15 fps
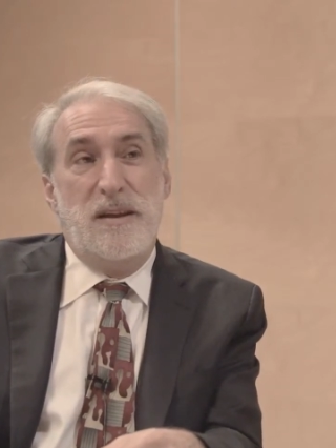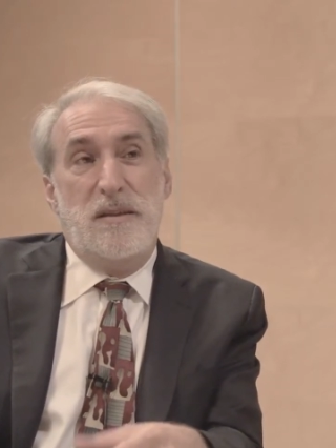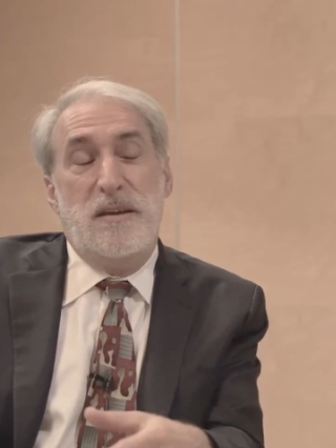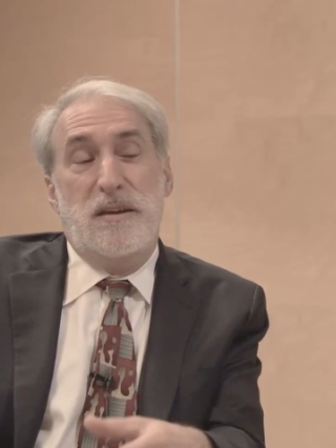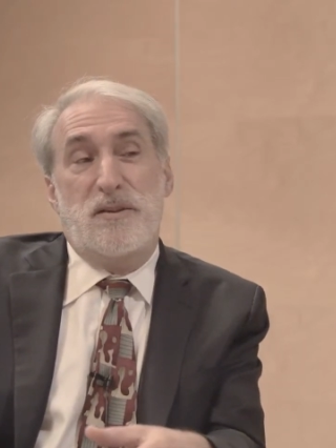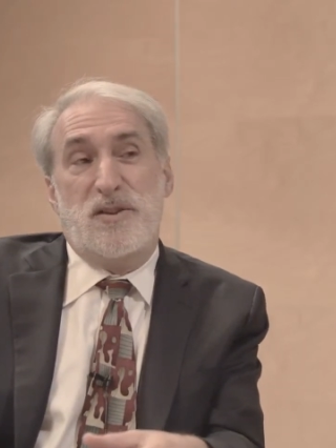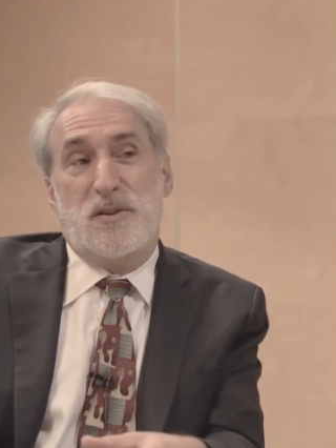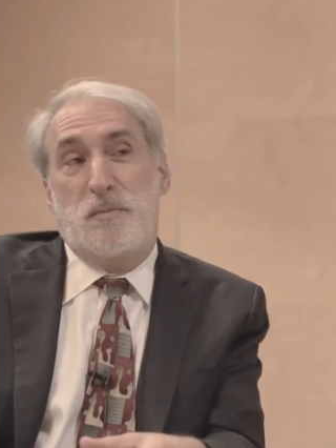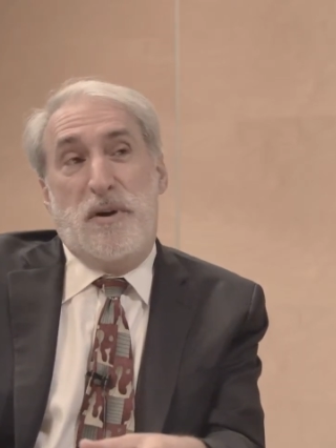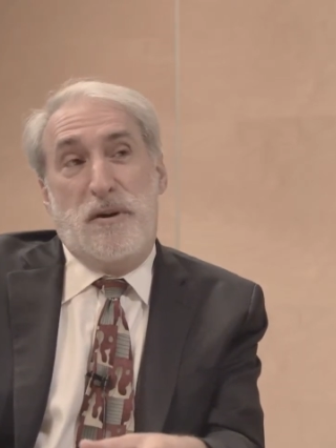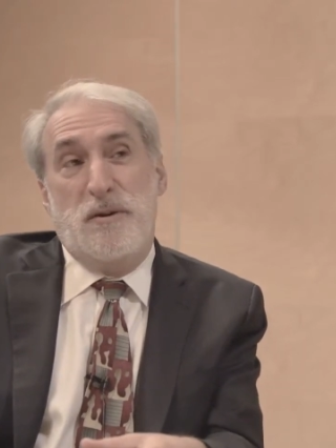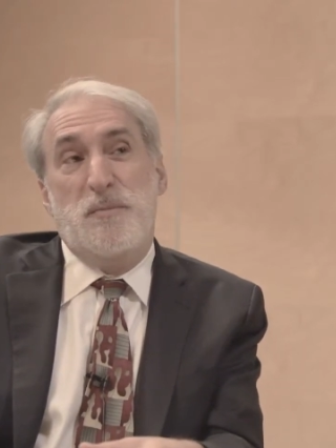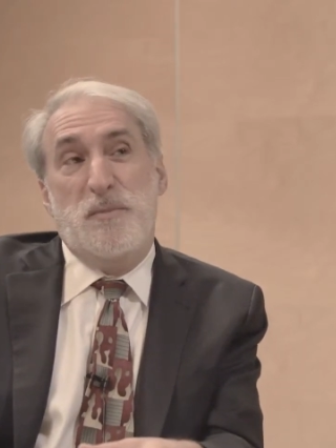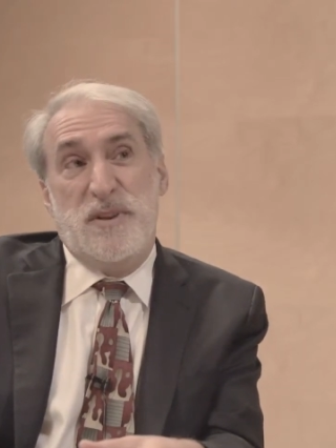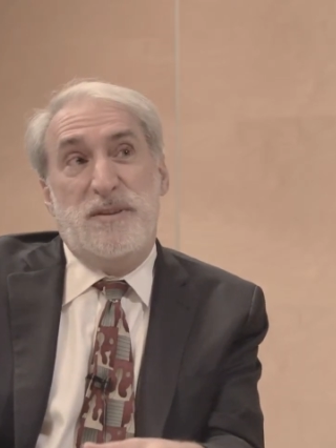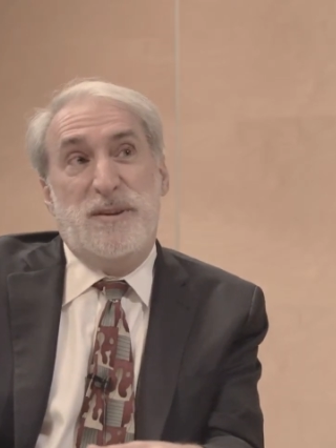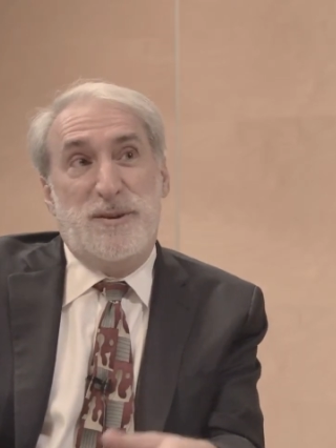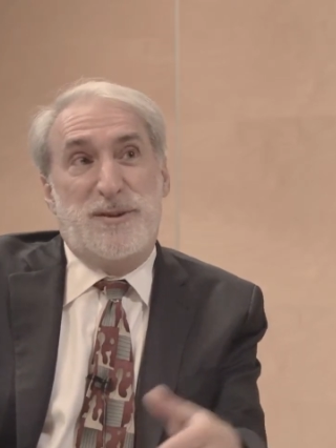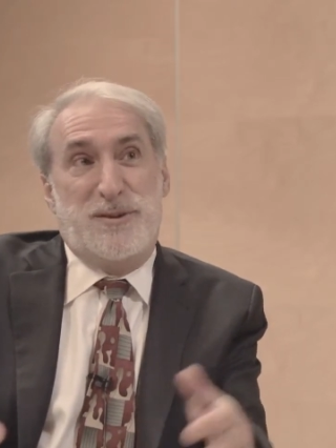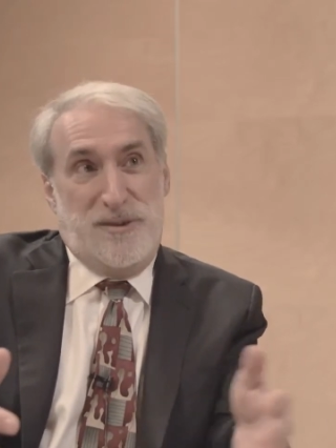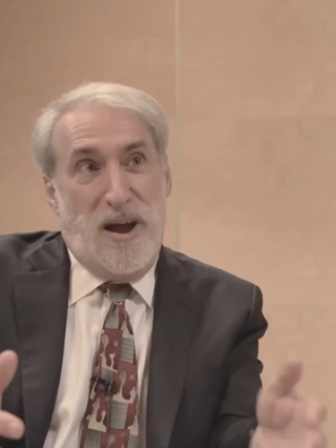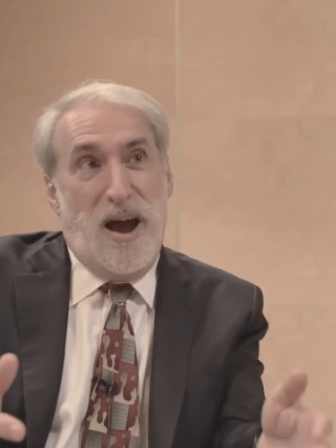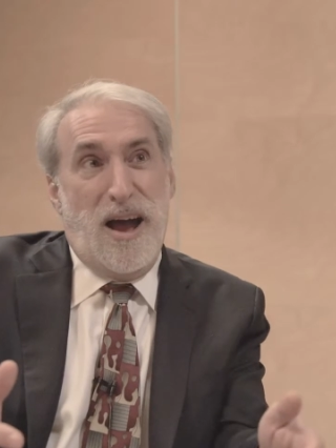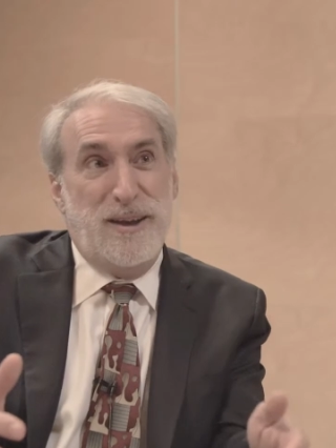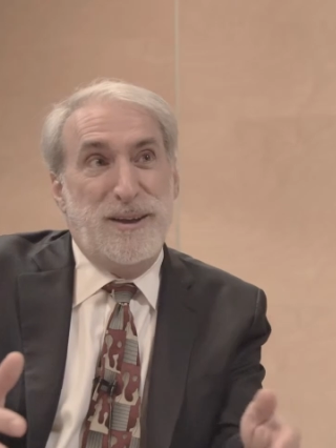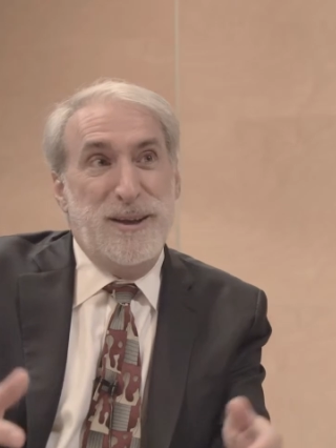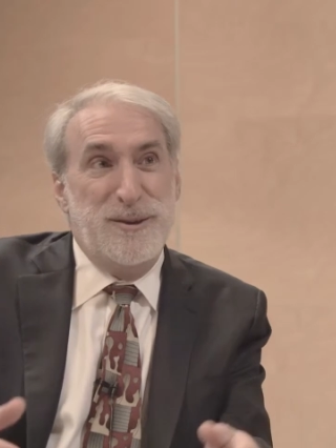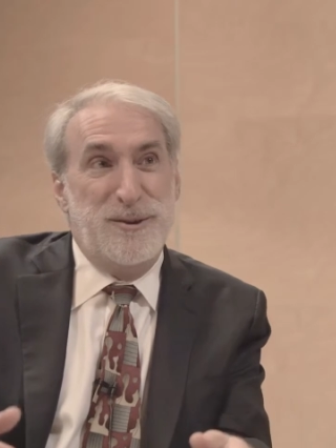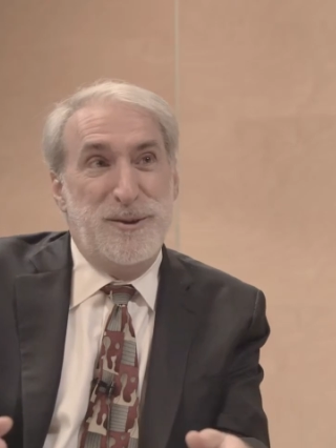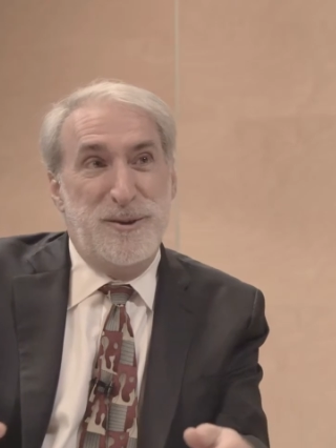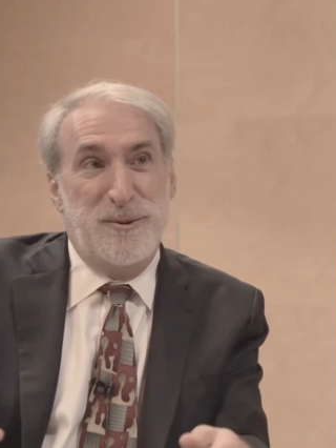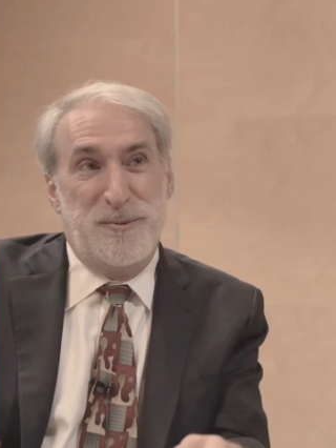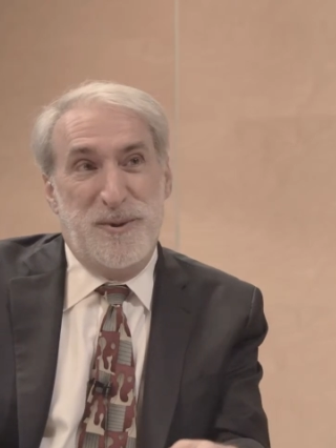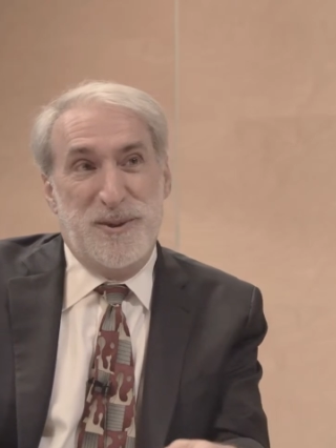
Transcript: the experiment is talking to you.